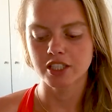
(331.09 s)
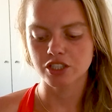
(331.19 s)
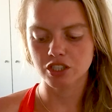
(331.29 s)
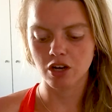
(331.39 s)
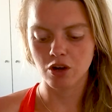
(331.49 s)

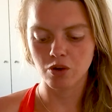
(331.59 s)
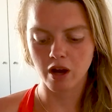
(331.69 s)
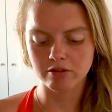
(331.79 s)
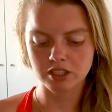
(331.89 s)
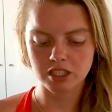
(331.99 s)

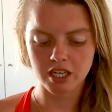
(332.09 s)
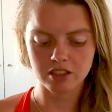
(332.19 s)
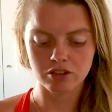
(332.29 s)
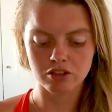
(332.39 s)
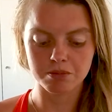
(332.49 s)
So I would
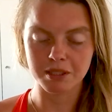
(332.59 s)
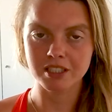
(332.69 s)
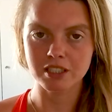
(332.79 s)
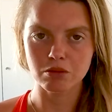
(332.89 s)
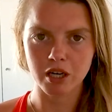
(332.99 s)
say
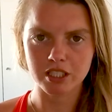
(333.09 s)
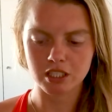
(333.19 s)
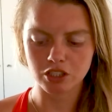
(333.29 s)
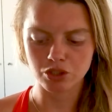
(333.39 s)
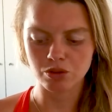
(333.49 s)
durability
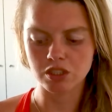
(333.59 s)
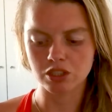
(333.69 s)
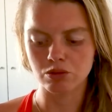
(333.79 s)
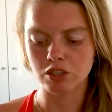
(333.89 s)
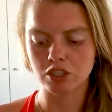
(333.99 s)
wise, the shoe
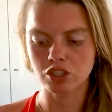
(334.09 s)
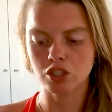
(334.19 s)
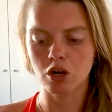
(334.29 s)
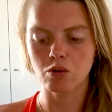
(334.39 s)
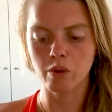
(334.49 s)
is doing
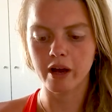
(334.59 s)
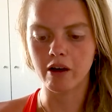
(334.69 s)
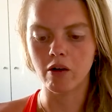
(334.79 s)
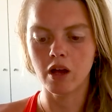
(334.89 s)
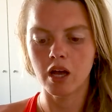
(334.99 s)
so
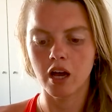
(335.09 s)
well.